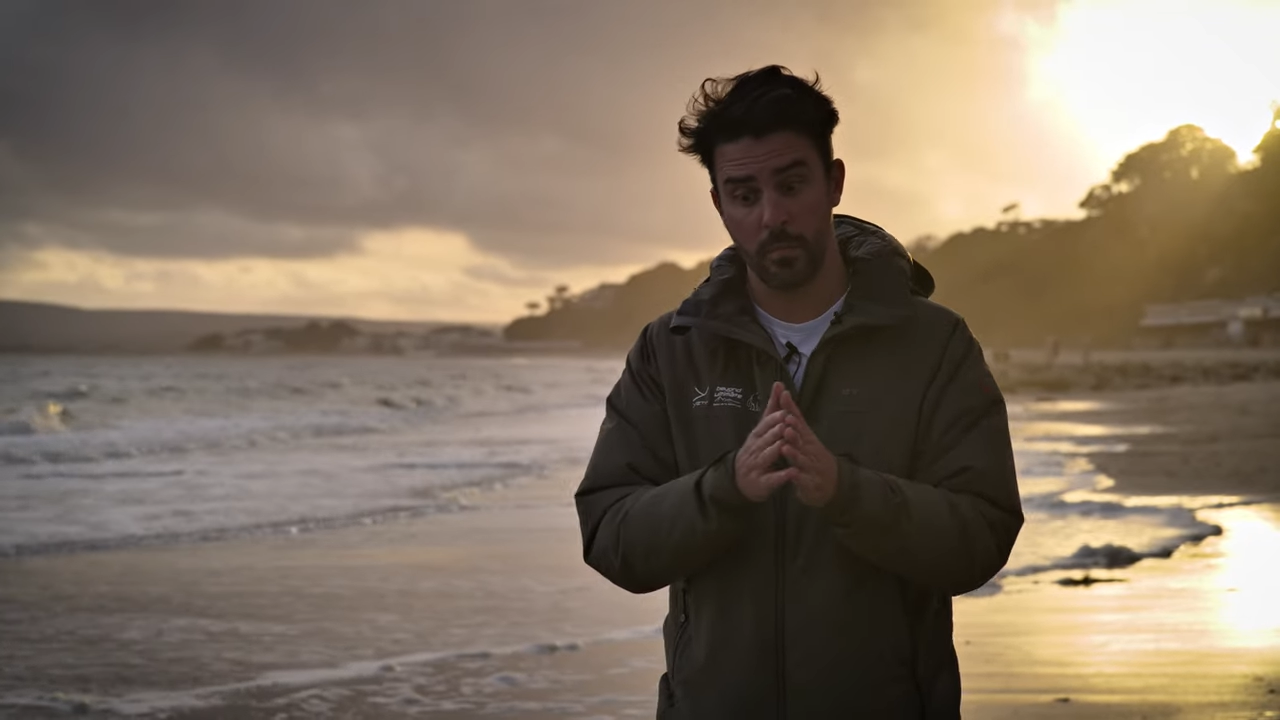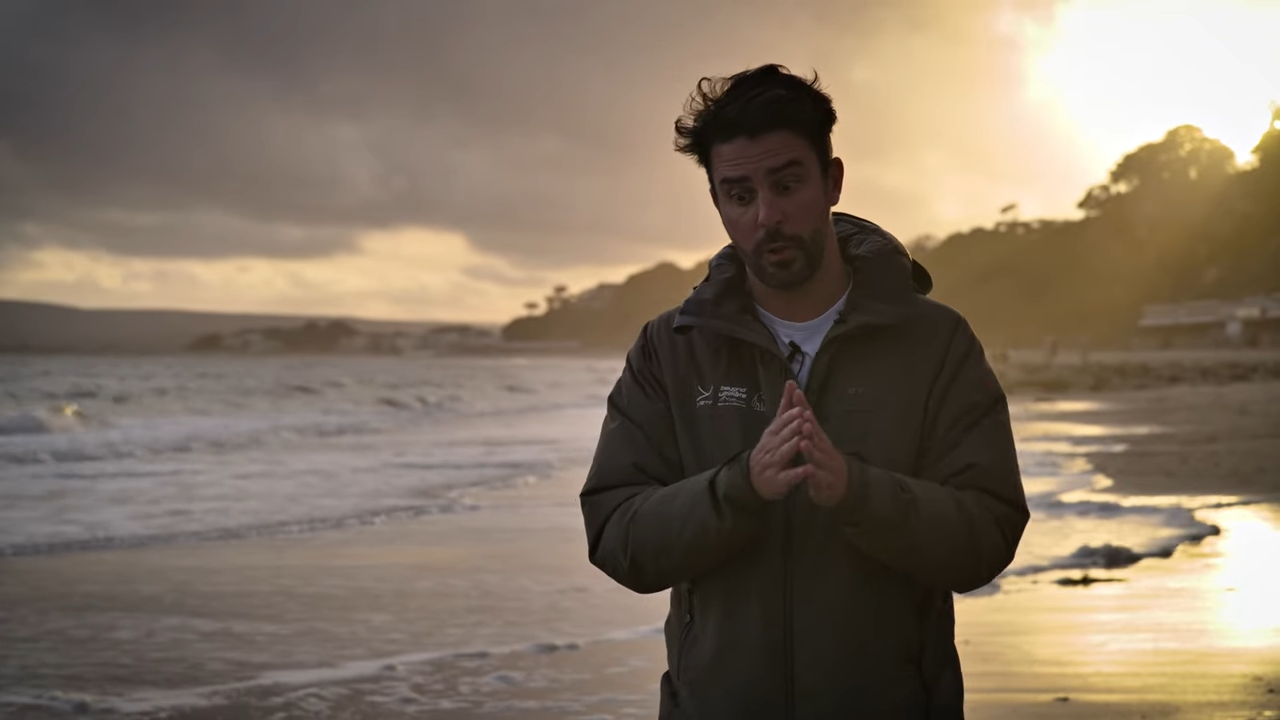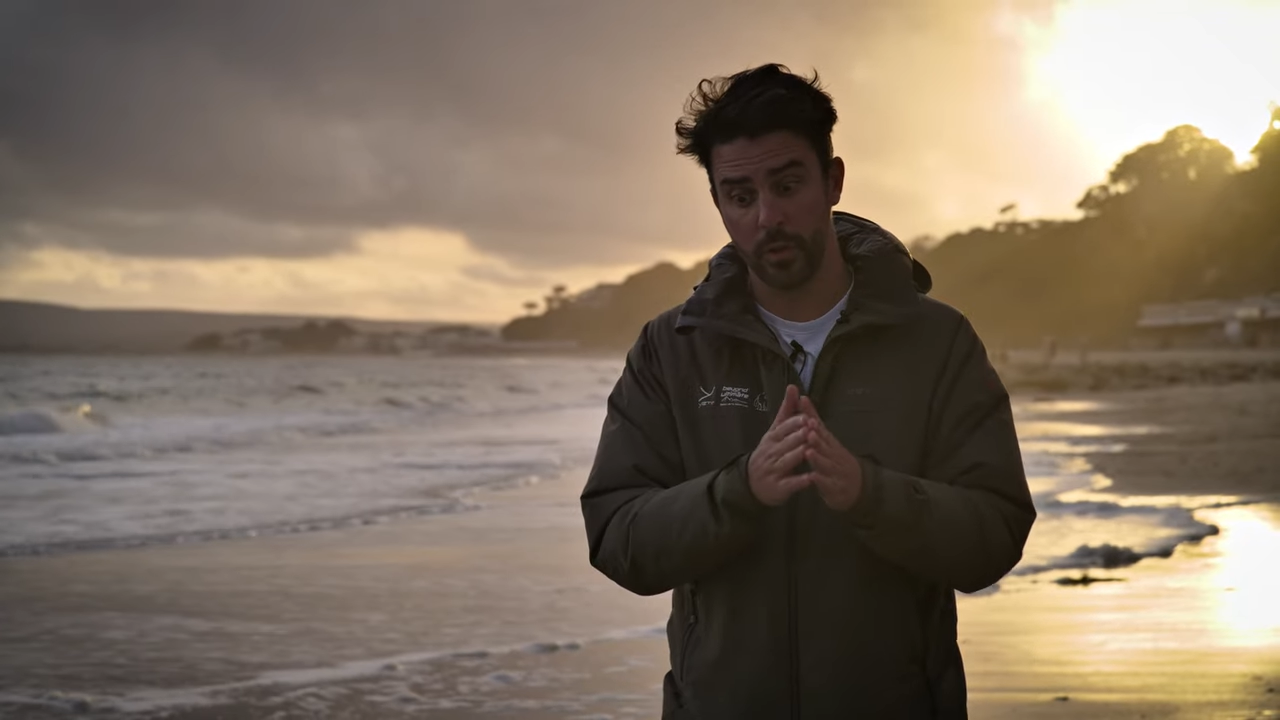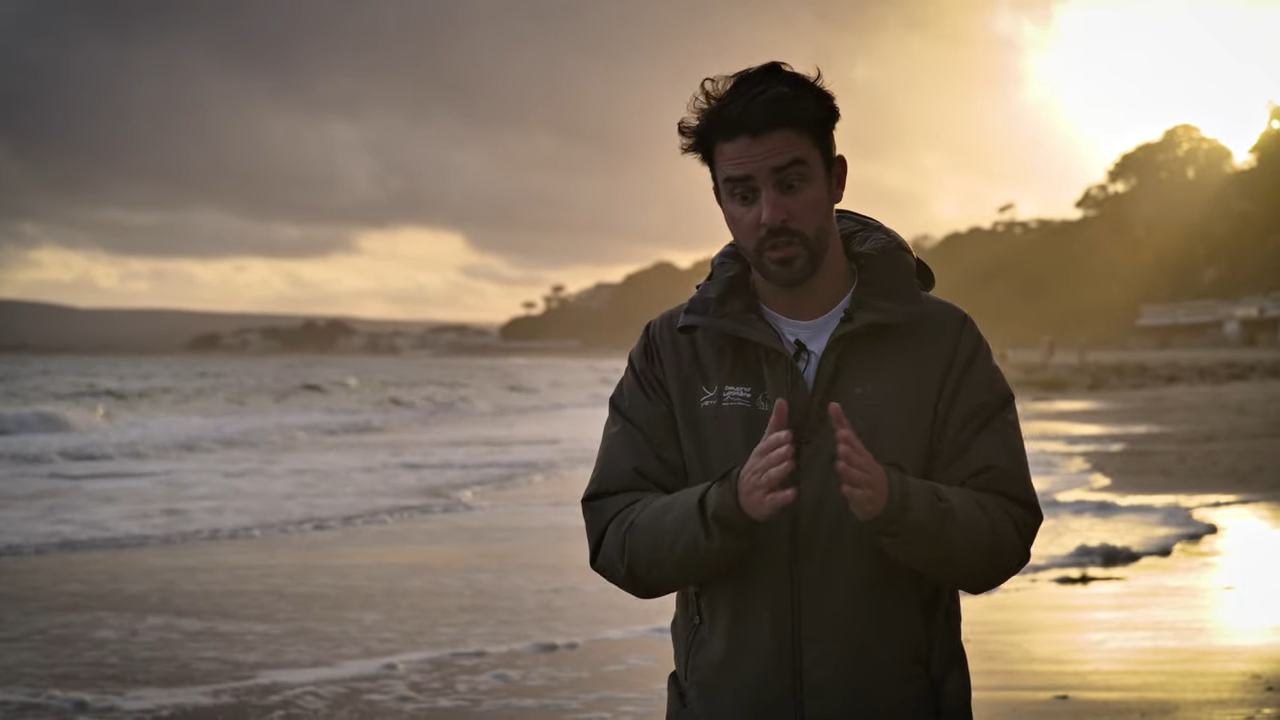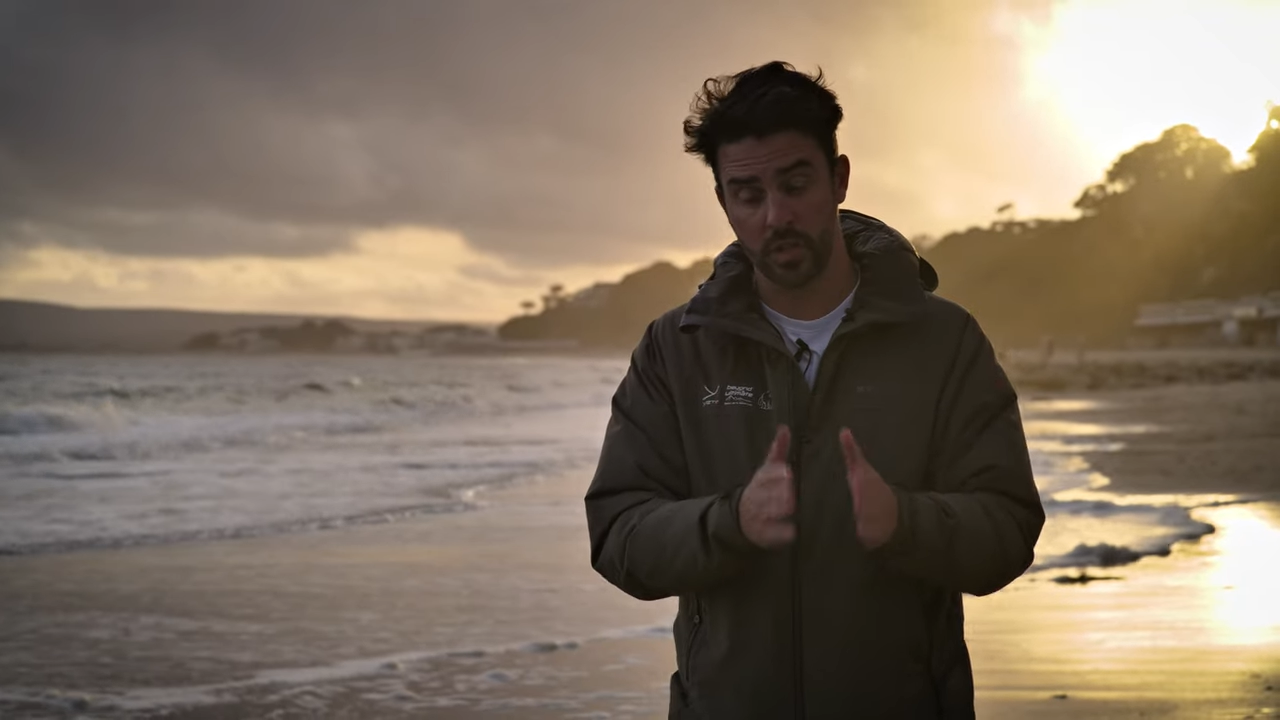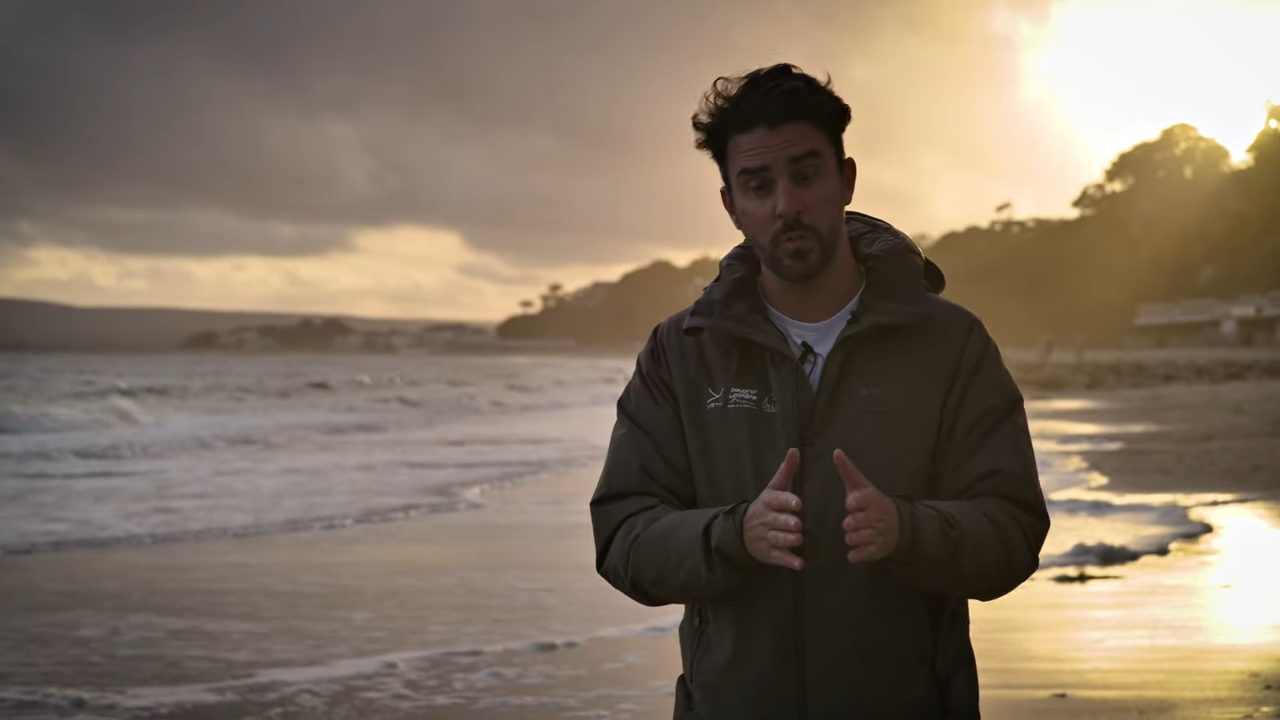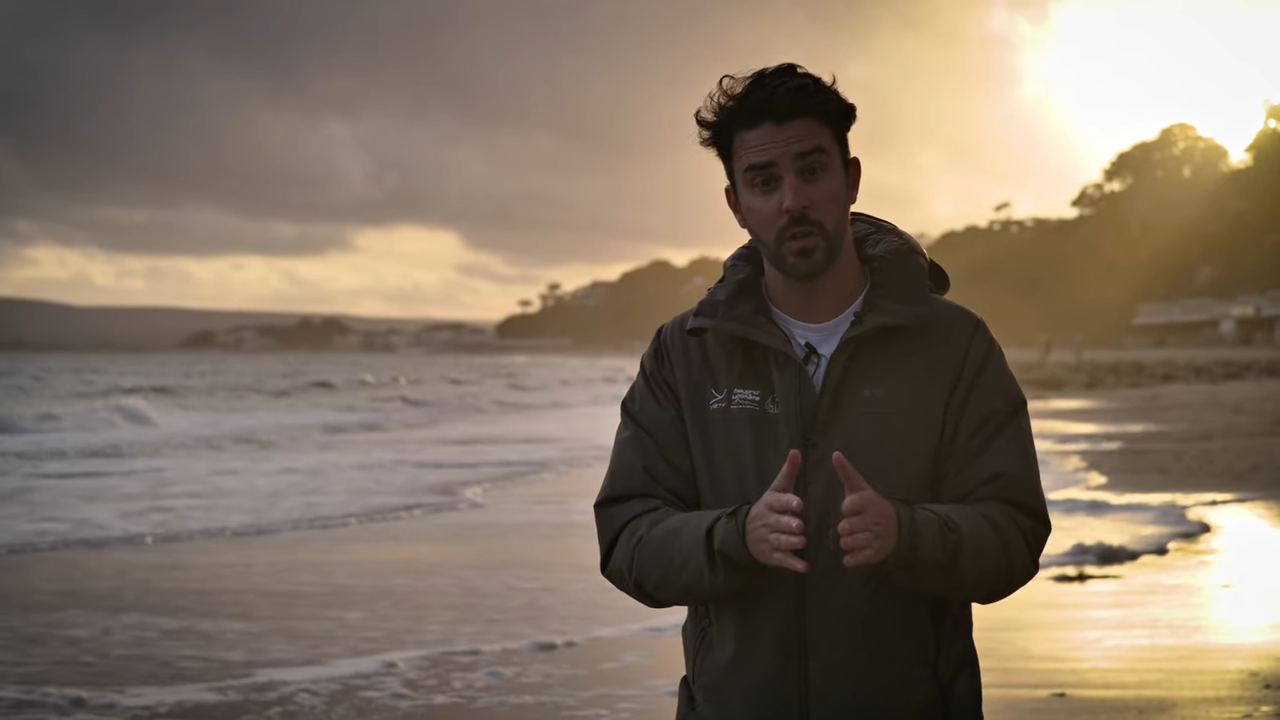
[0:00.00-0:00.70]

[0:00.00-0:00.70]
put too